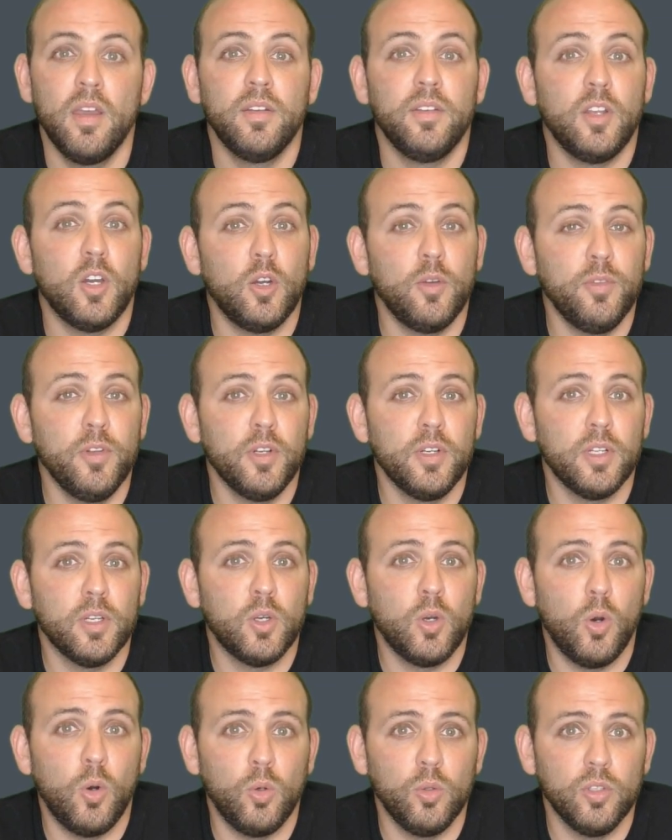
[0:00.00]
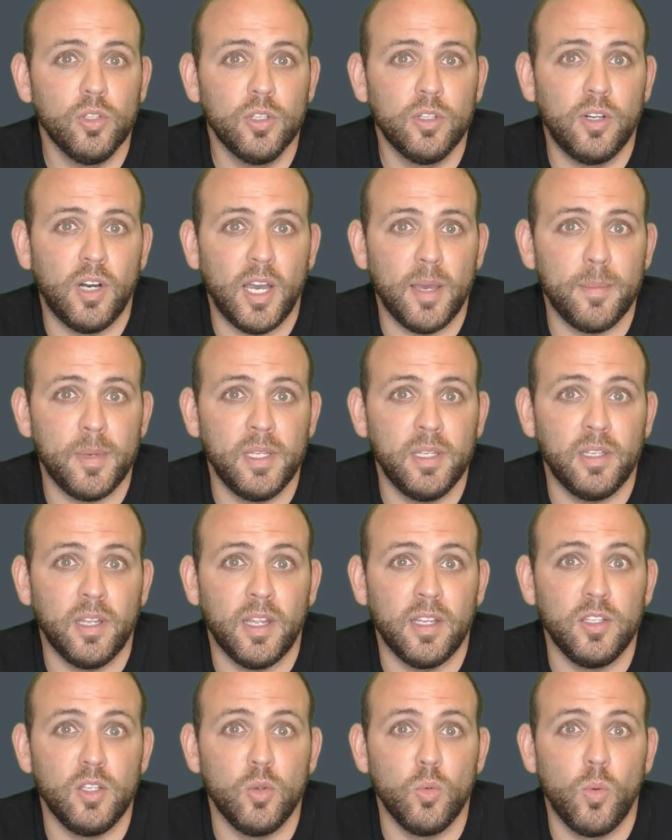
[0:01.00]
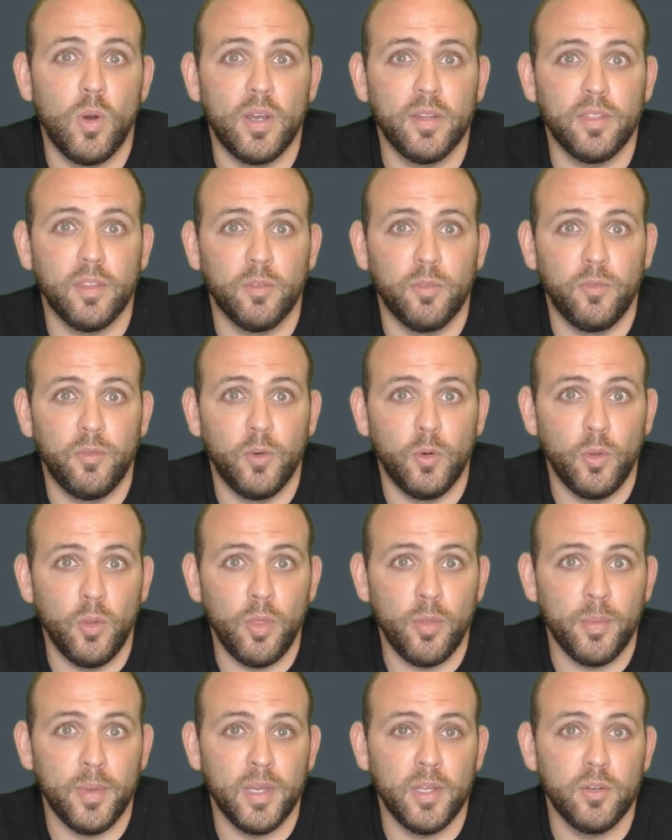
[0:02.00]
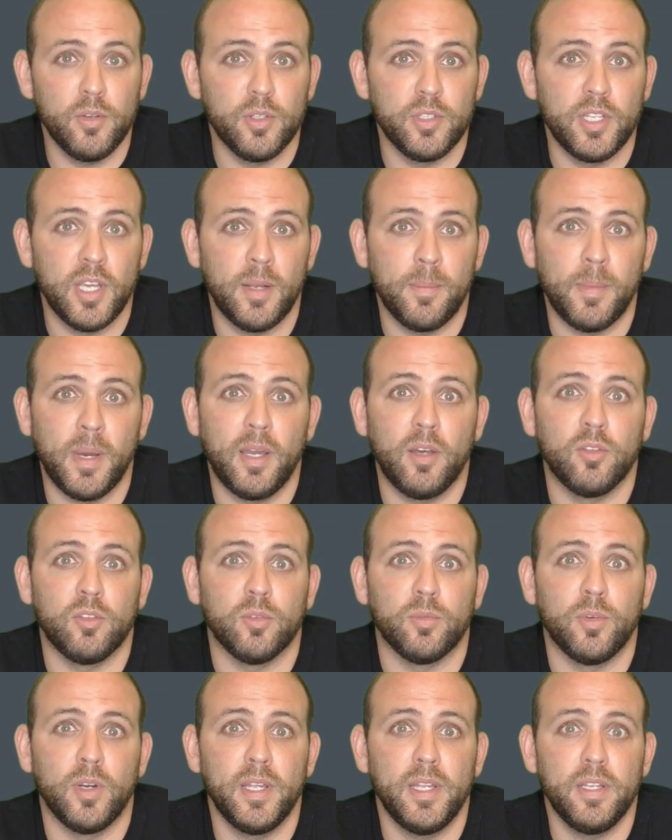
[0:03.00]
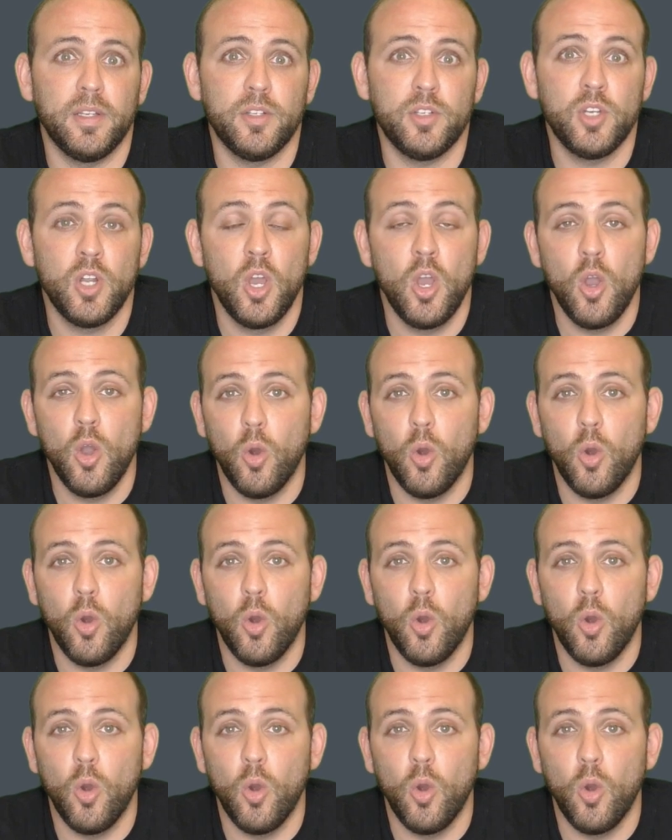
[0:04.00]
Now, if you're in a colder climate and you want the full 310 miles of range,